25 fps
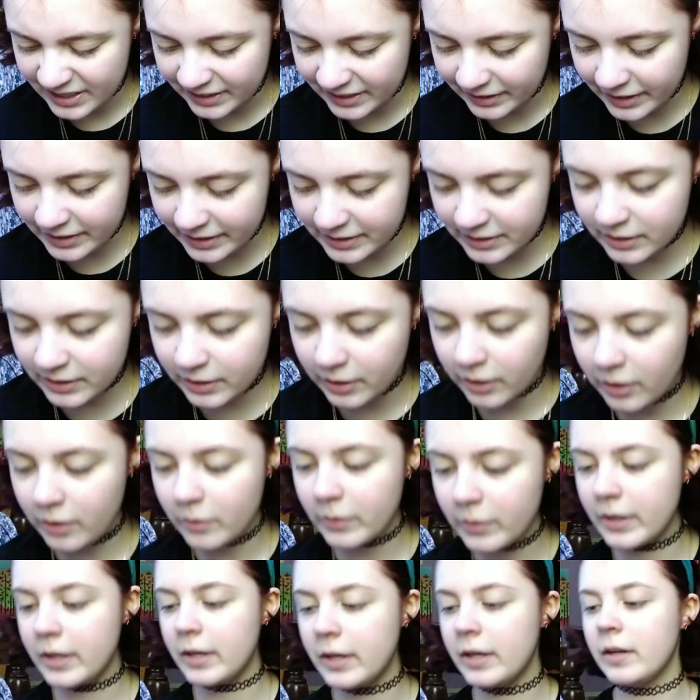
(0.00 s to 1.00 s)
Let's
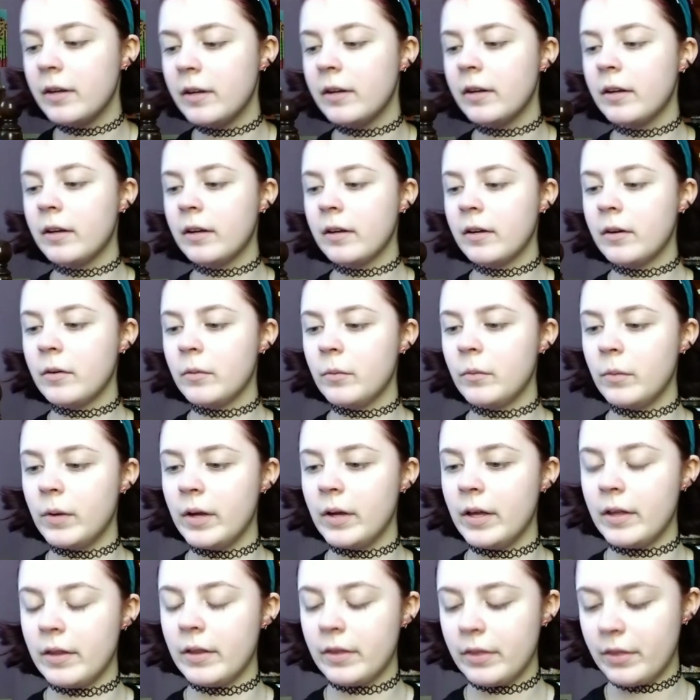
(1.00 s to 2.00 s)
go in
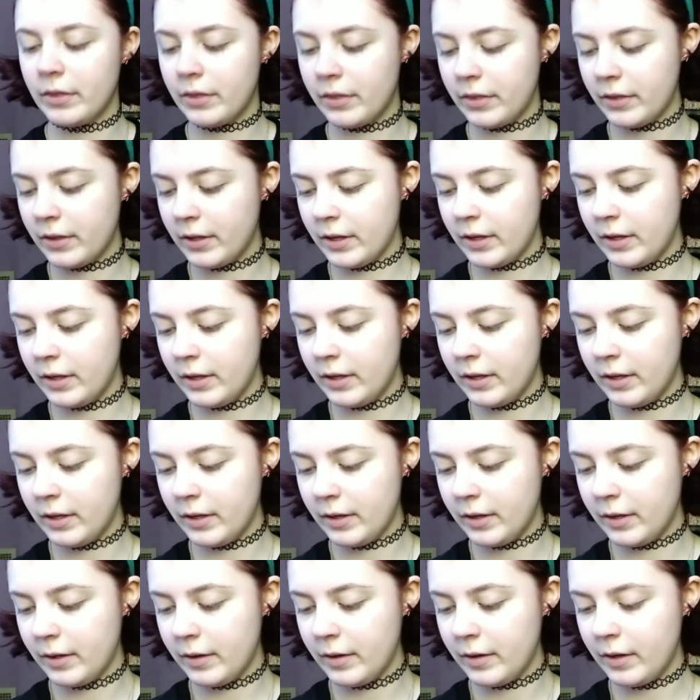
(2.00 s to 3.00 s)
with
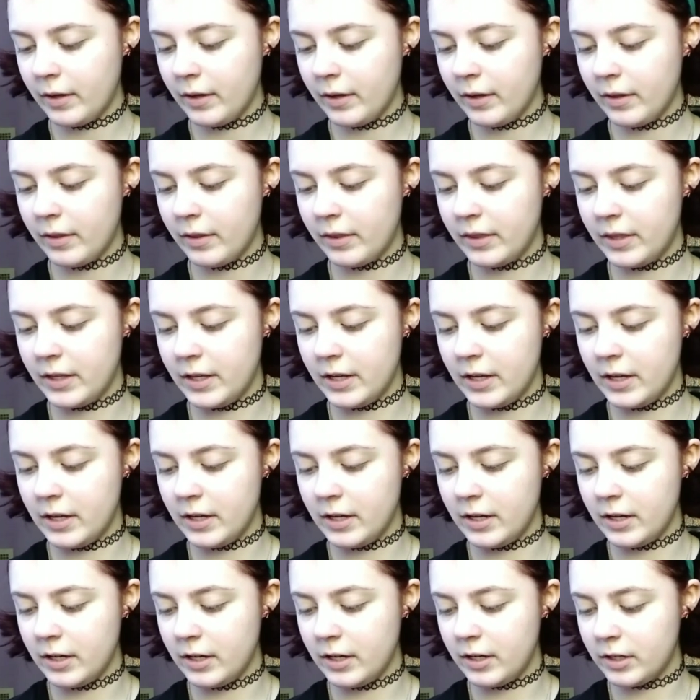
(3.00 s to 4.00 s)

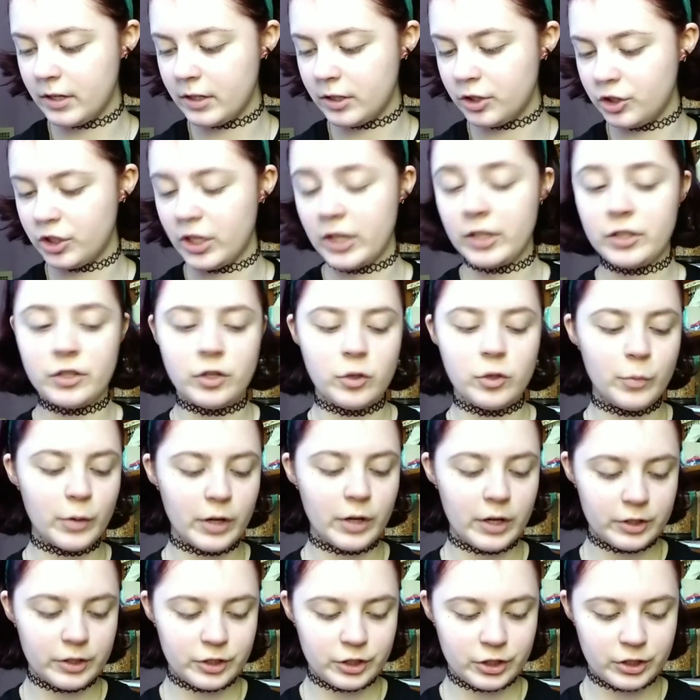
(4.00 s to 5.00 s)
the J2
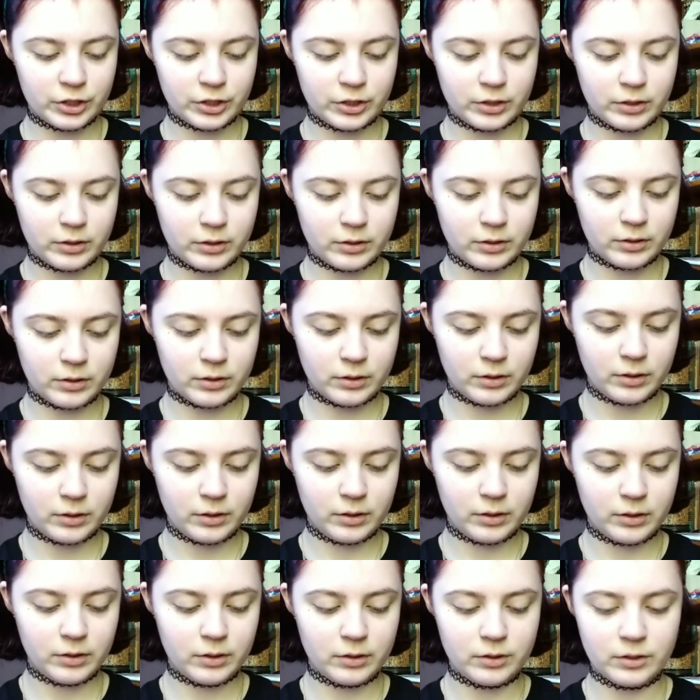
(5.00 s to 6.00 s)
brush,
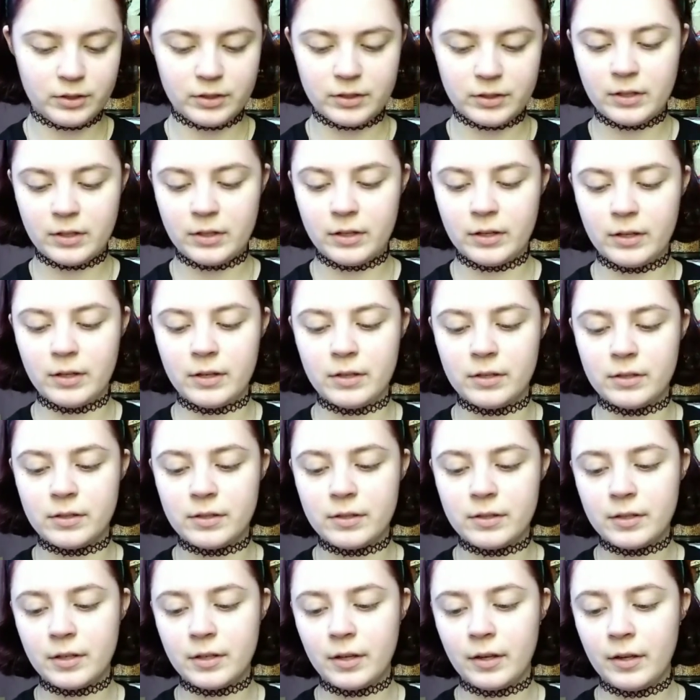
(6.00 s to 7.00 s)
just
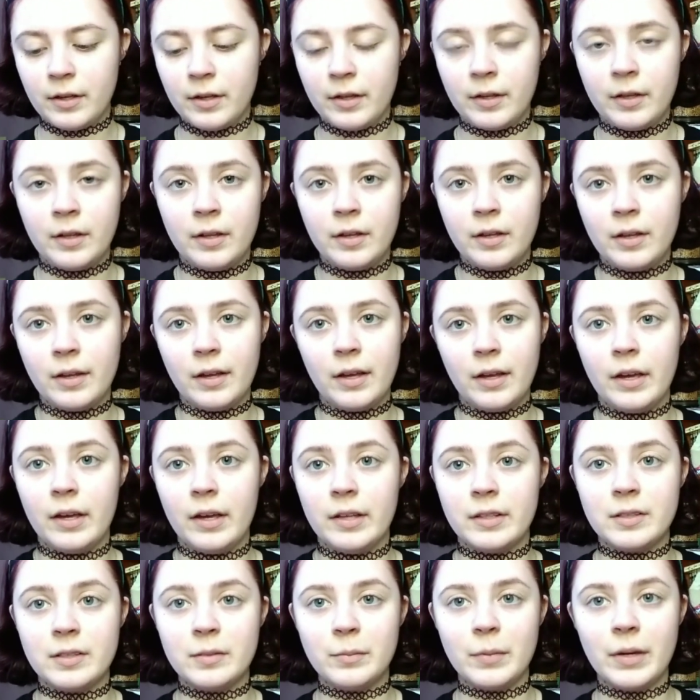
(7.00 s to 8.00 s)
because
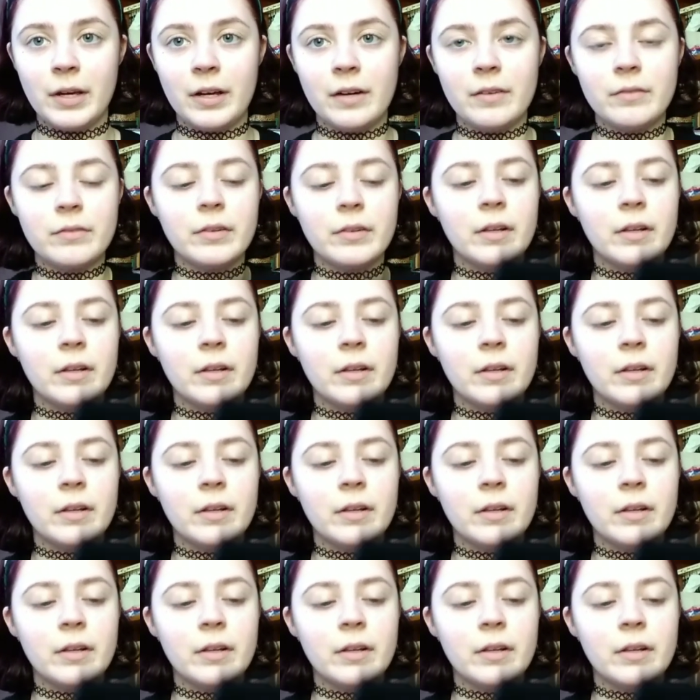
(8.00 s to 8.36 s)
it's big and